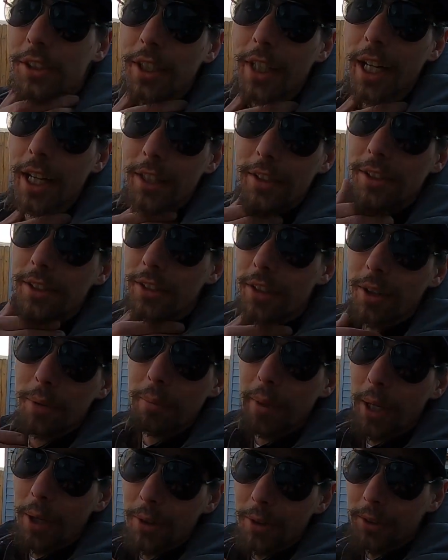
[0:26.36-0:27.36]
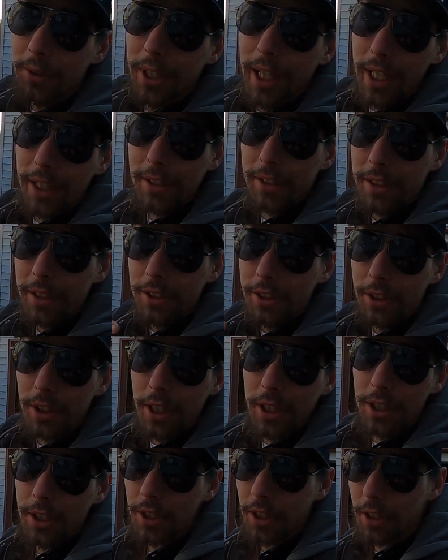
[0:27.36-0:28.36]
you guys know my whole neck
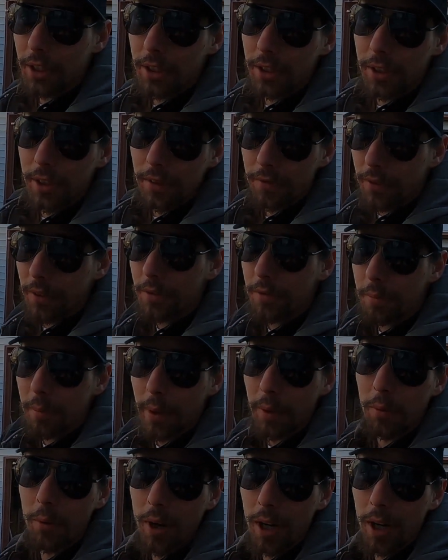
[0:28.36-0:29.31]
situation, if you've been